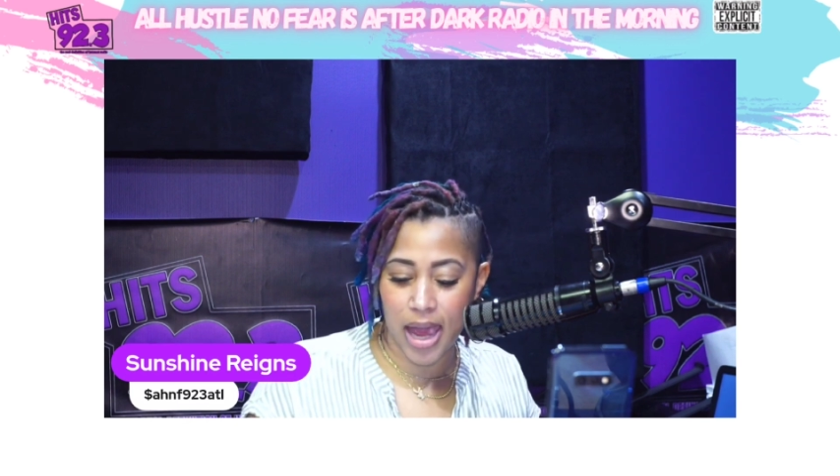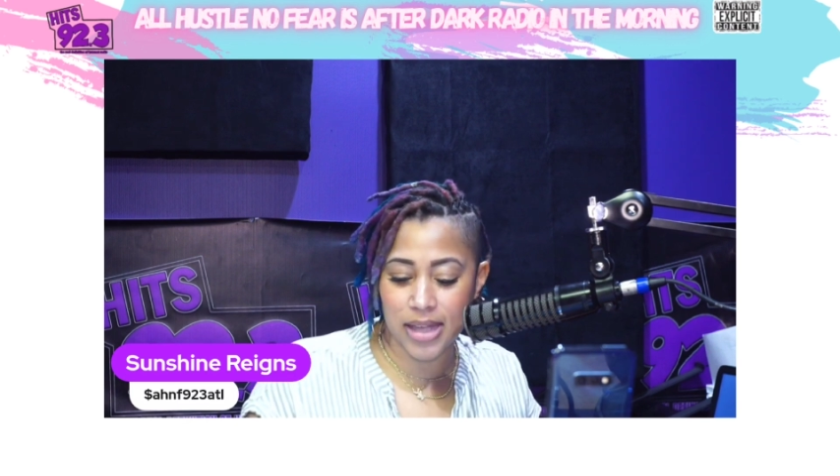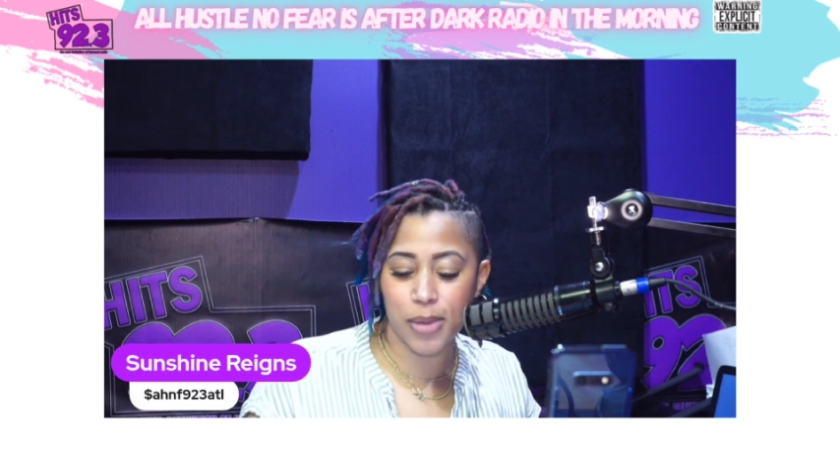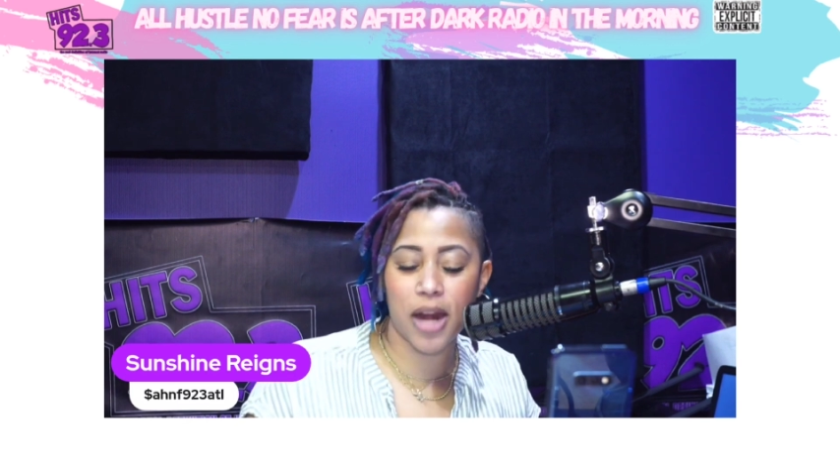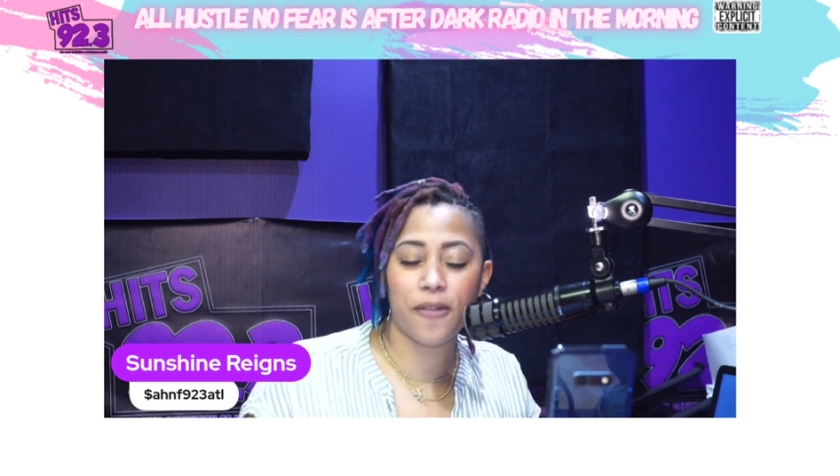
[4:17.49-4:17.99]

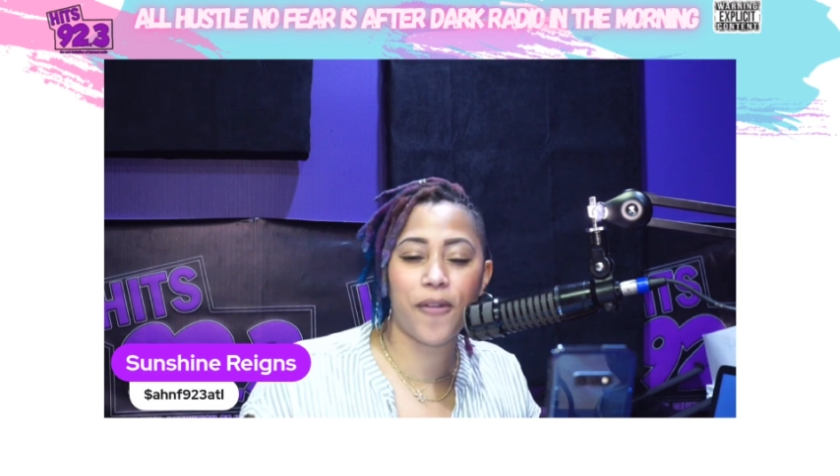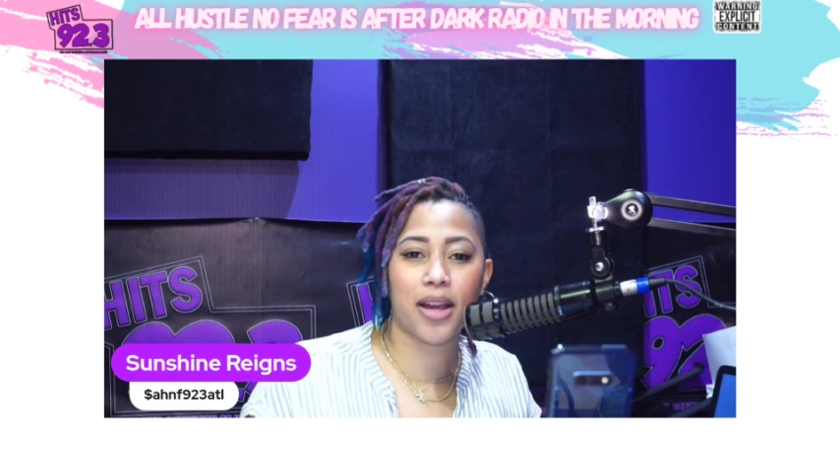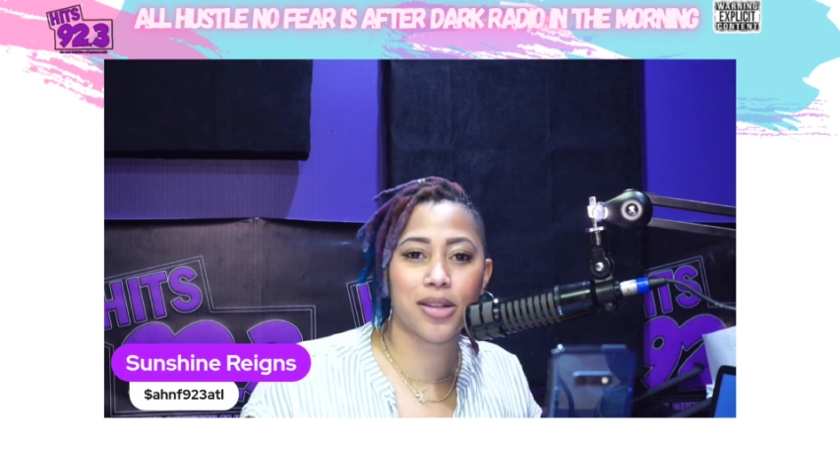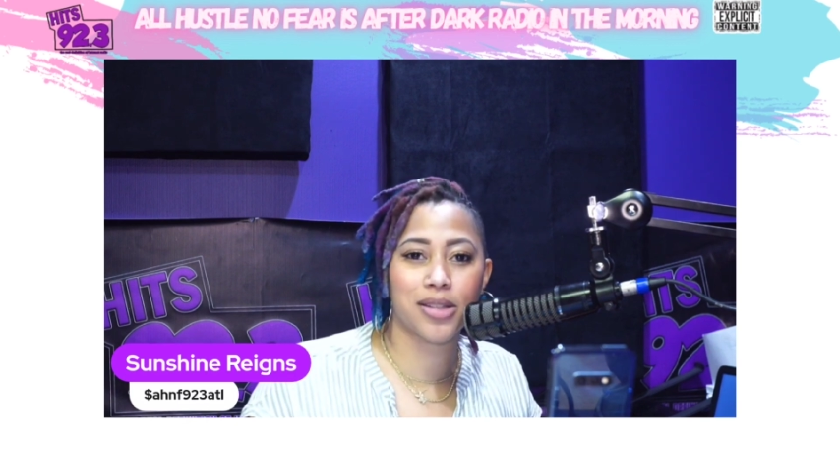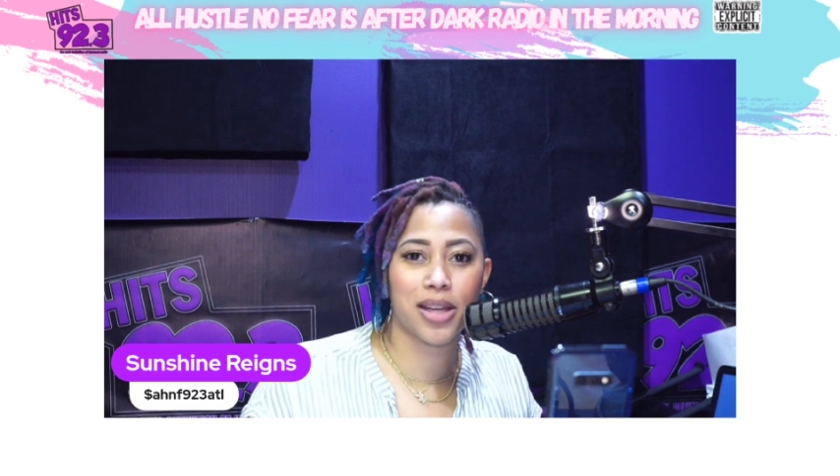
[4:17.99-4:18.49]
As a matter of
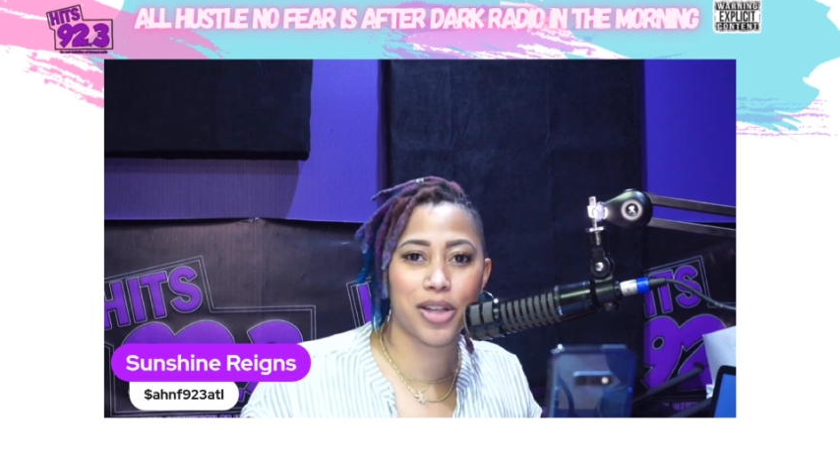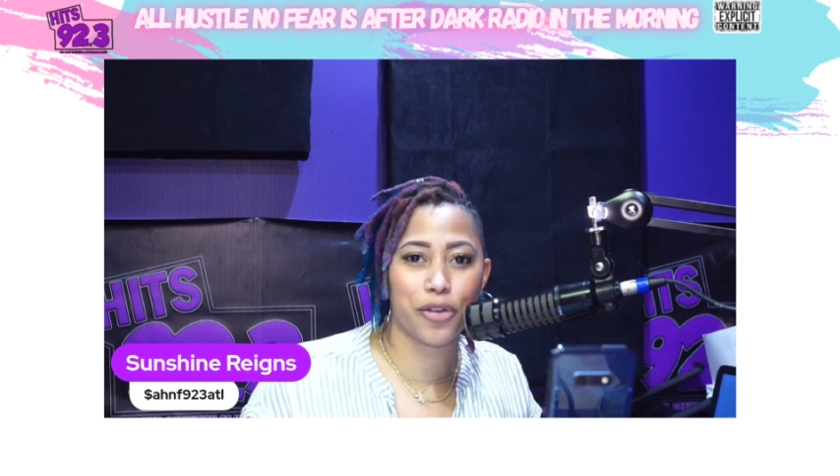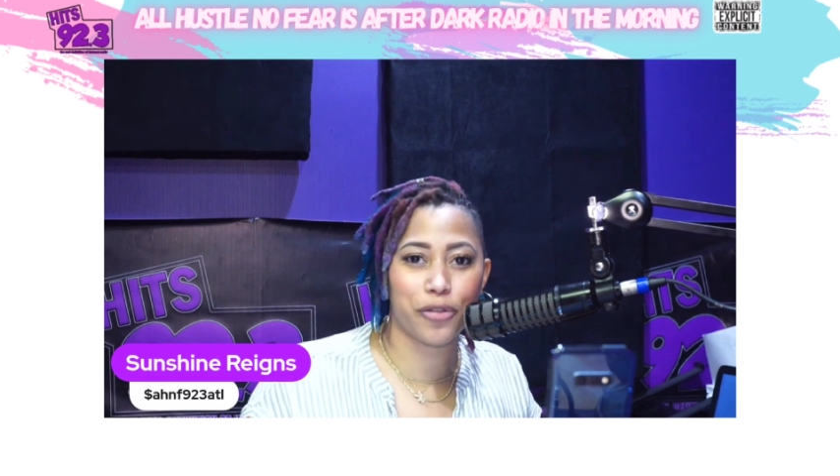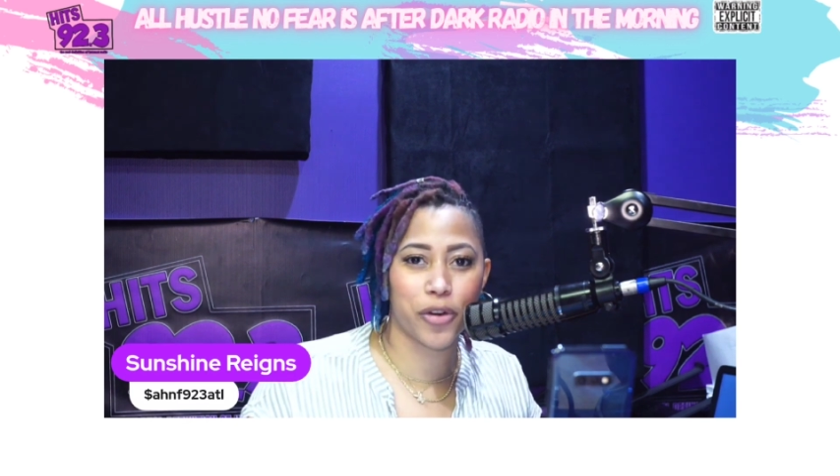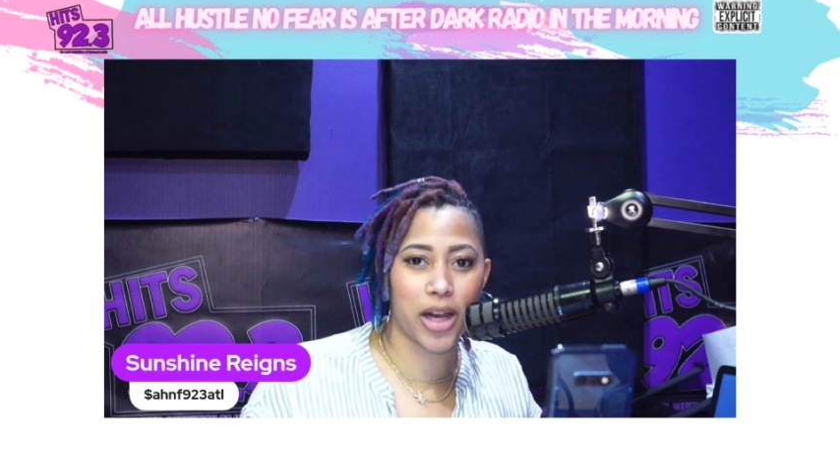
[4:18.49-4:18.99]
fact, go tell
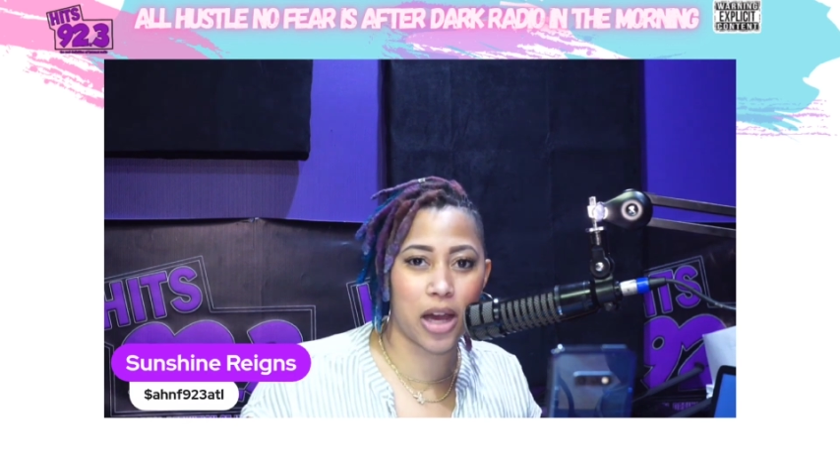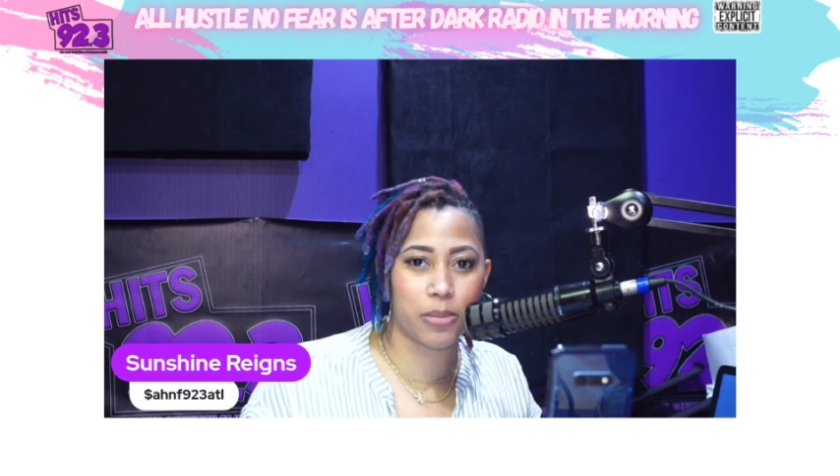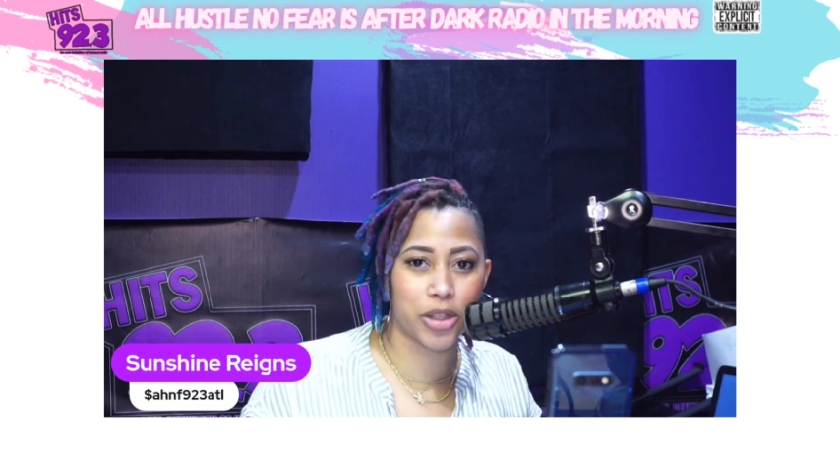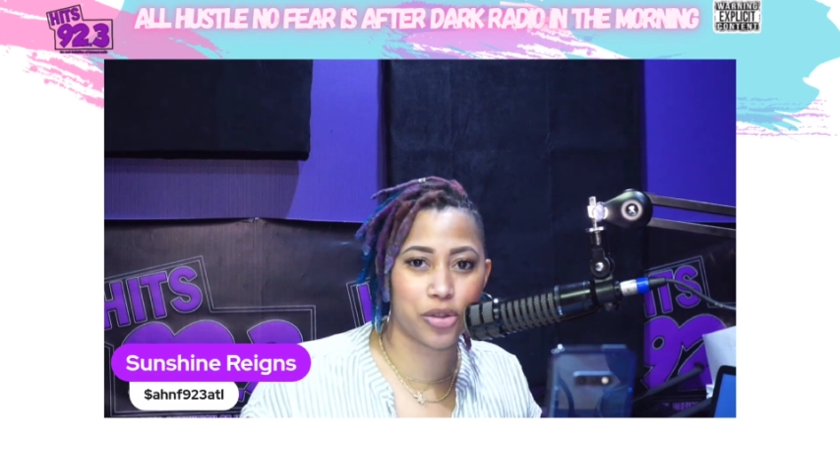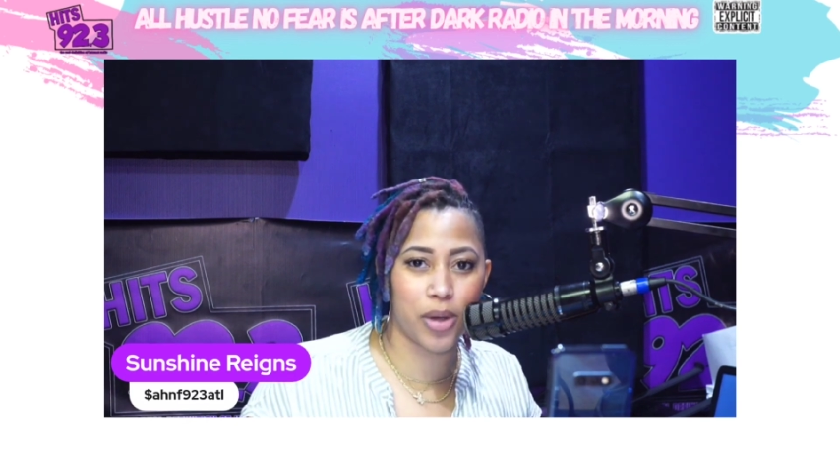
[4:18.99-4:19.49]
your friend how
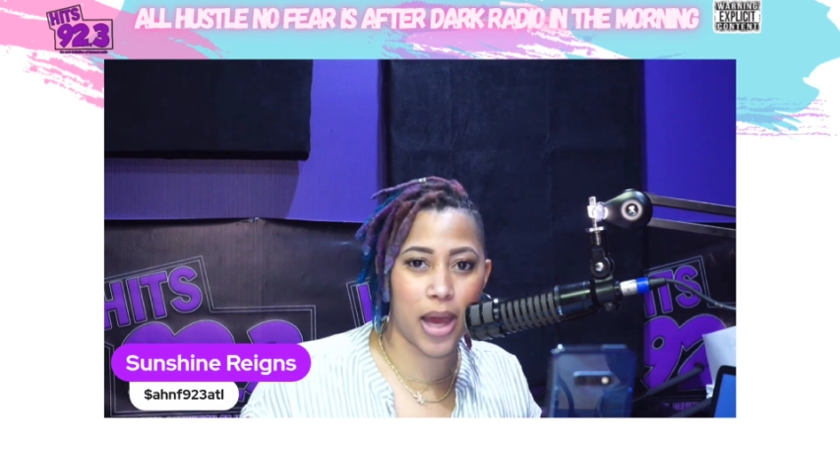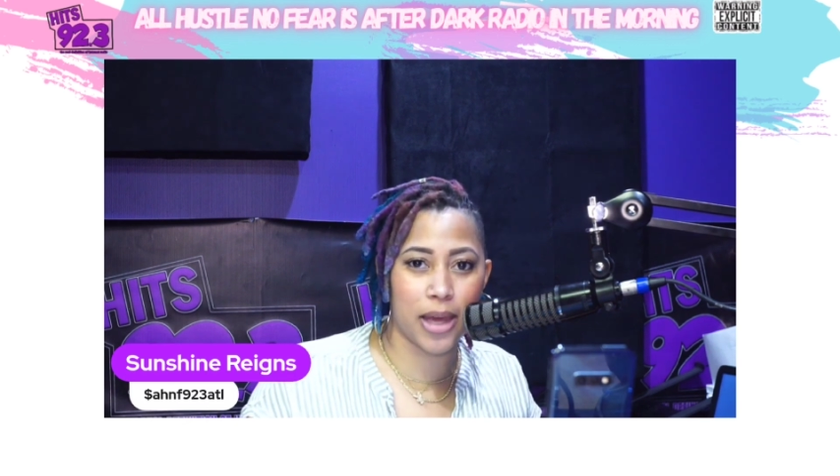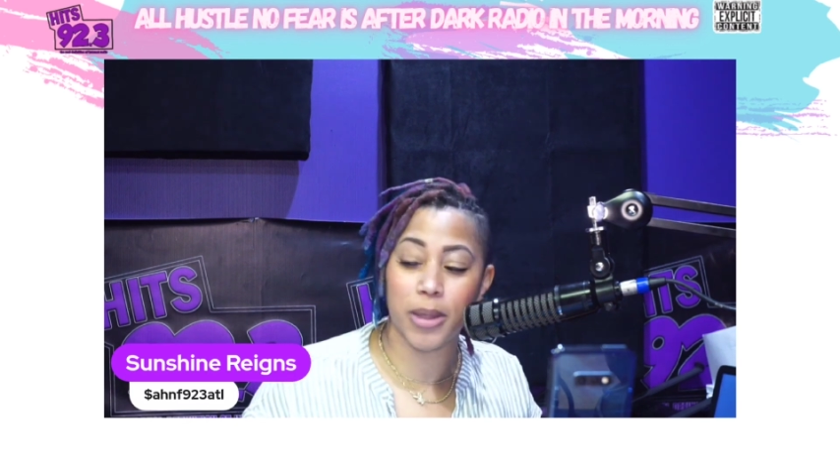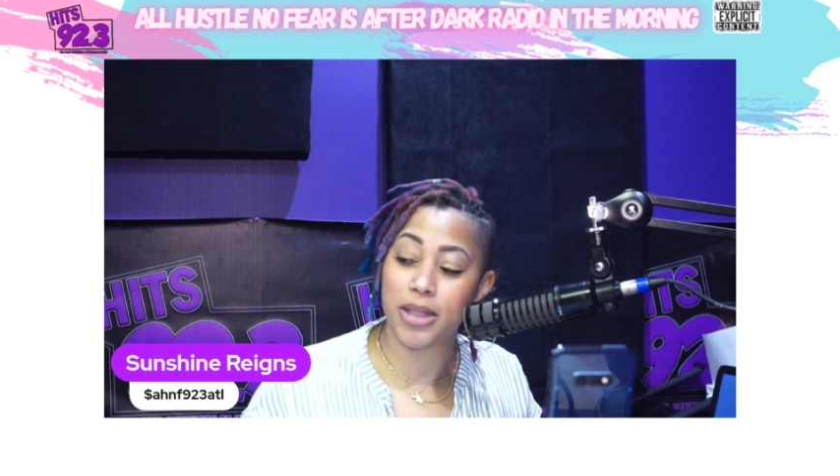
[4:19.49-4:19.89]
much you hate